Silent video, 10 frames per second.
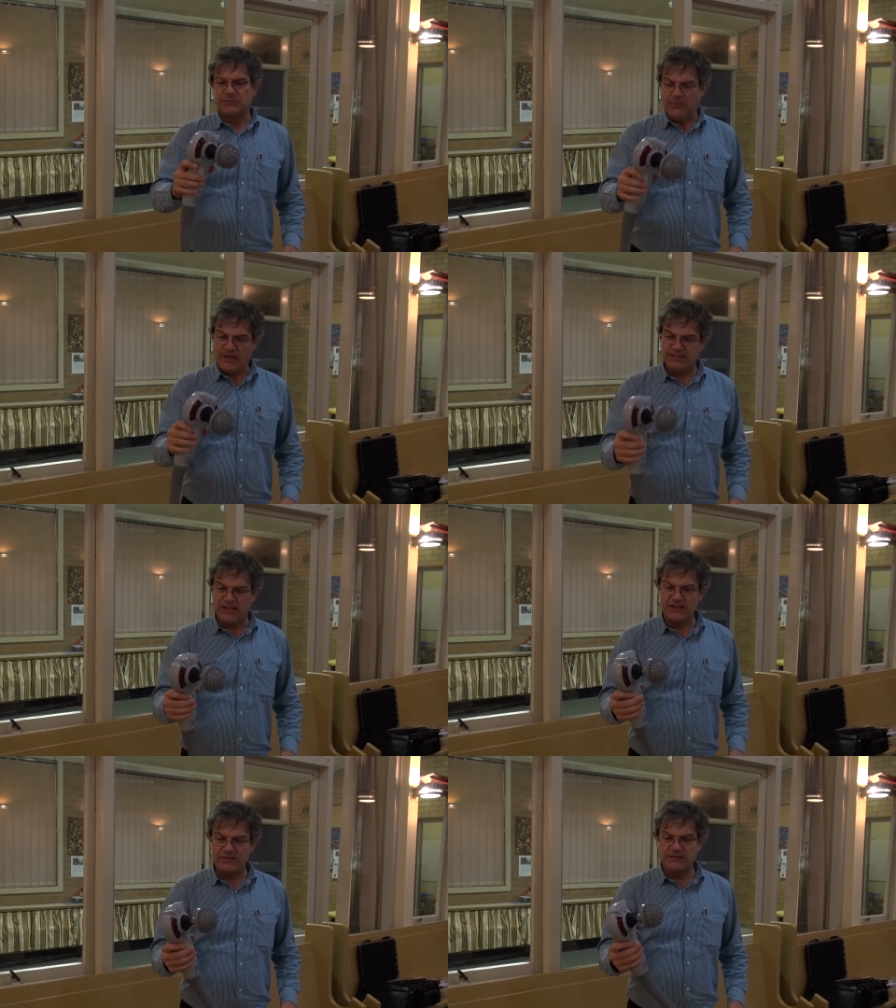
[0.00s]

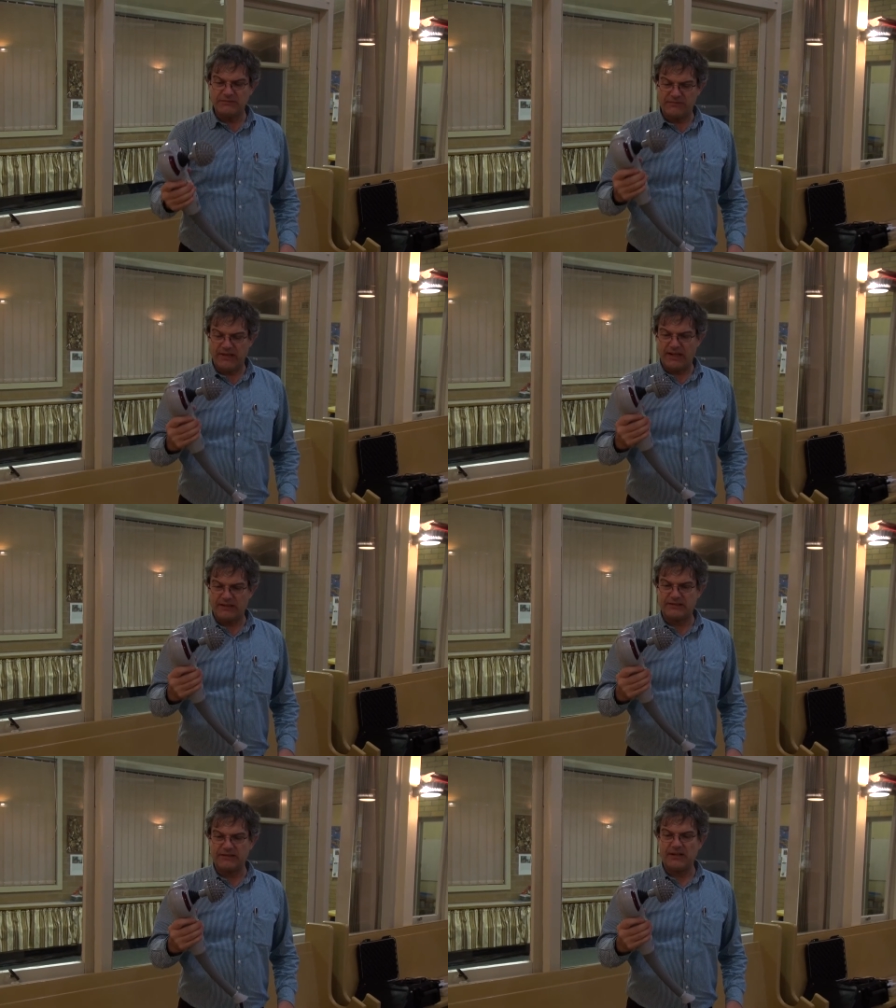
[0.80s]
massager
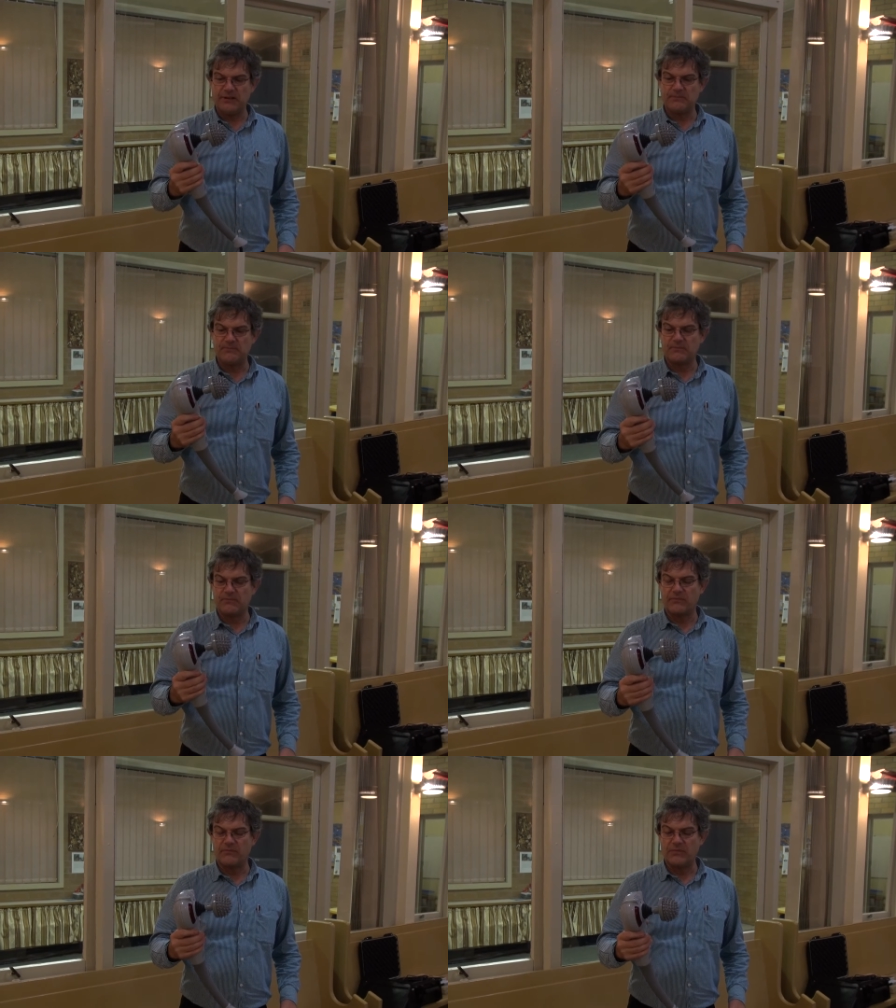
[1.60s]
that um,
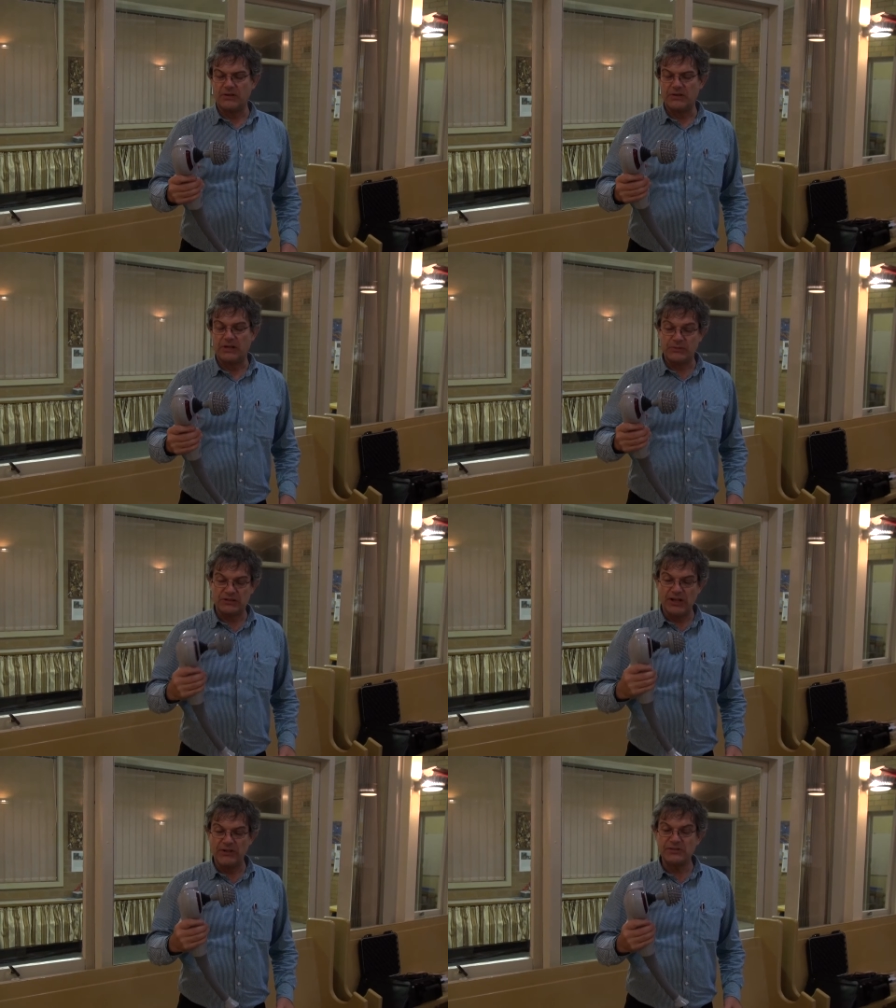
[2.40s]
my, was
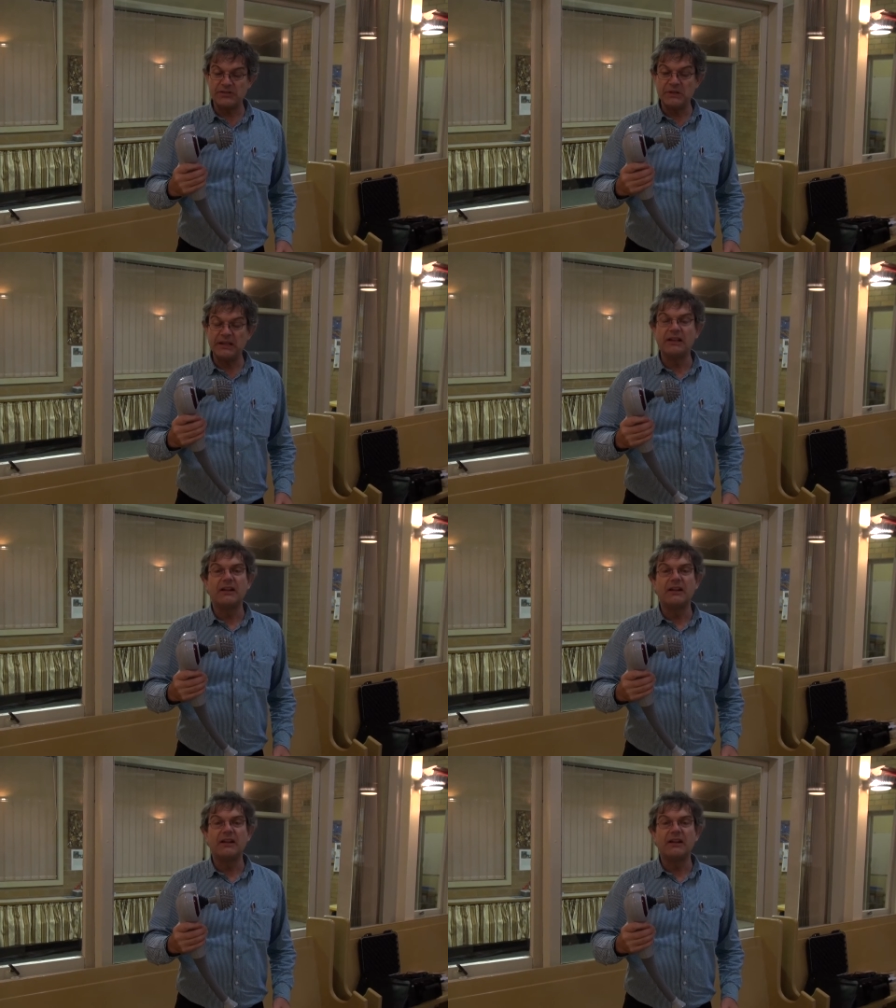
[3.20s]
loaned to me.